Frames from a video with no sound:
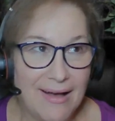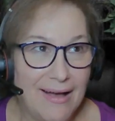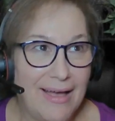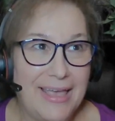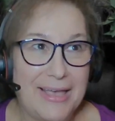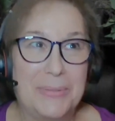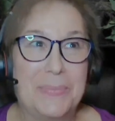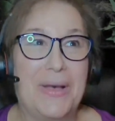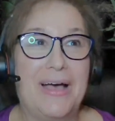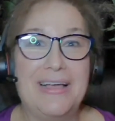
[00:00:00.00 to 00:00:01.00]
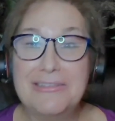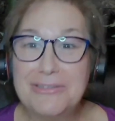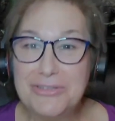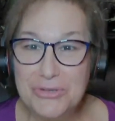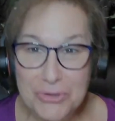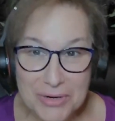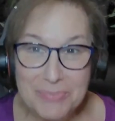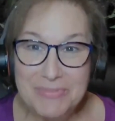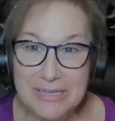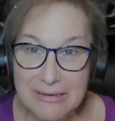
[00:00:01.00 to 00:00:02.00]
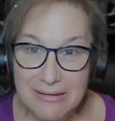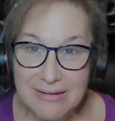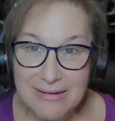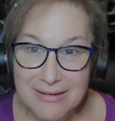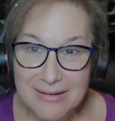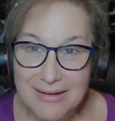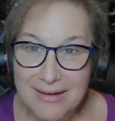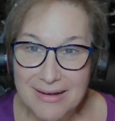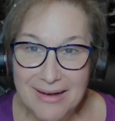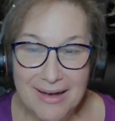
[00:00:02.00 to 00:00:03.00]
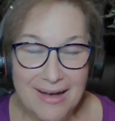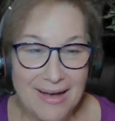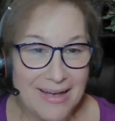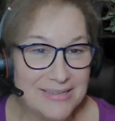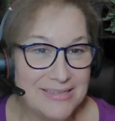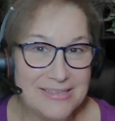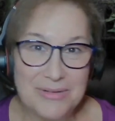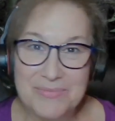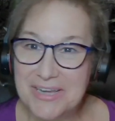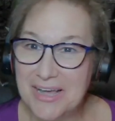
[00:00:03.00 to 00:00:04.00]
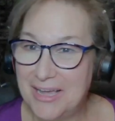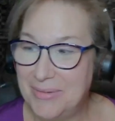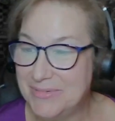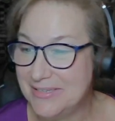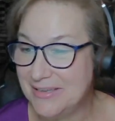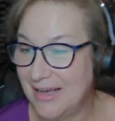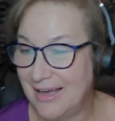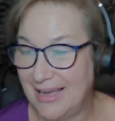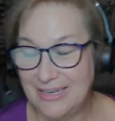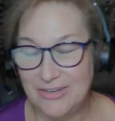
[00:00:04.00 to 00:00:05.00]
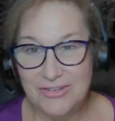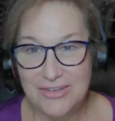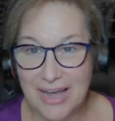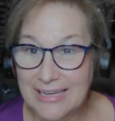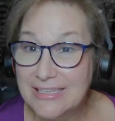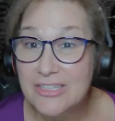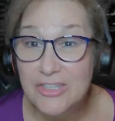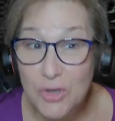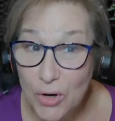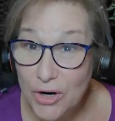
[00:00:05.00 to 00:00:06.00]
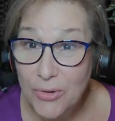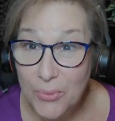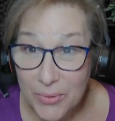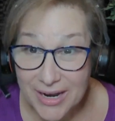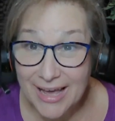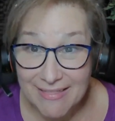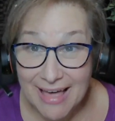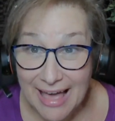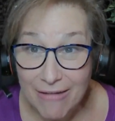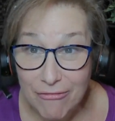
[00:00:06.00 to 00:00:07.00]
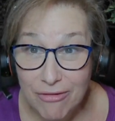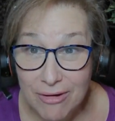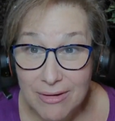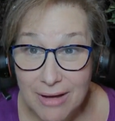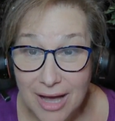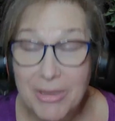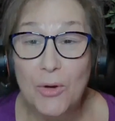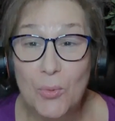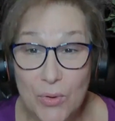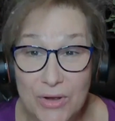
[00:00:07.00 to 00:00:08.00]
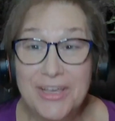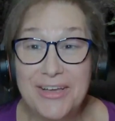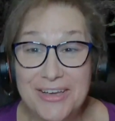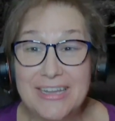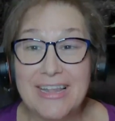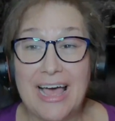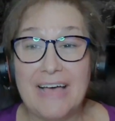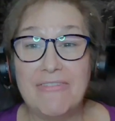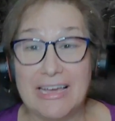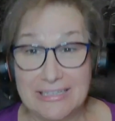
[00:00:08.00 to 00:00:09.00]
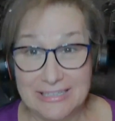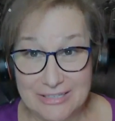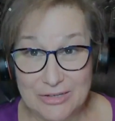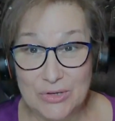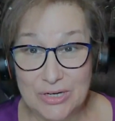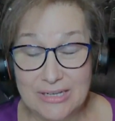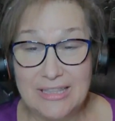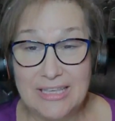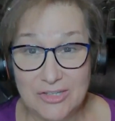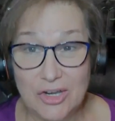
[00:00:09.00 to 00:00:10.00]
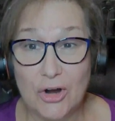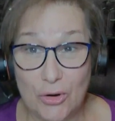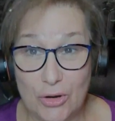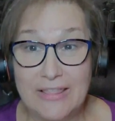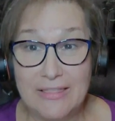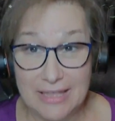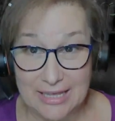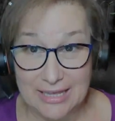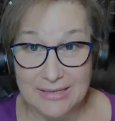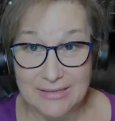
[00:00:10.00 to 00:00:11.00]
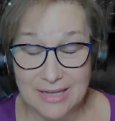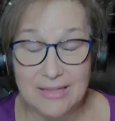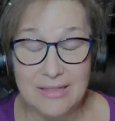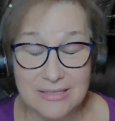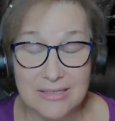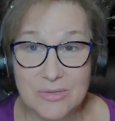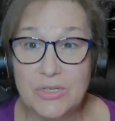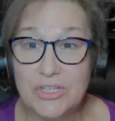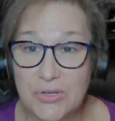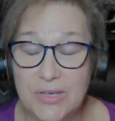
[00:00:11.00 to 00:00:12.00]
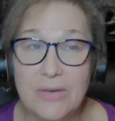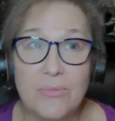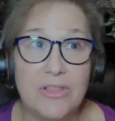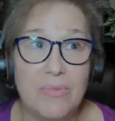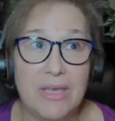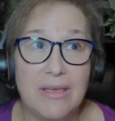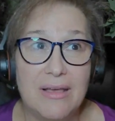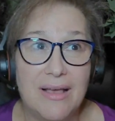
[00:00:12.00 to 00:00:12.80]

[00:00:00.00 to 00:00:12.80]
I am unscripted. Sometimes I snort when I laugh. I mean, a really good laugh. I snort. These are good things. And this is what you get with me.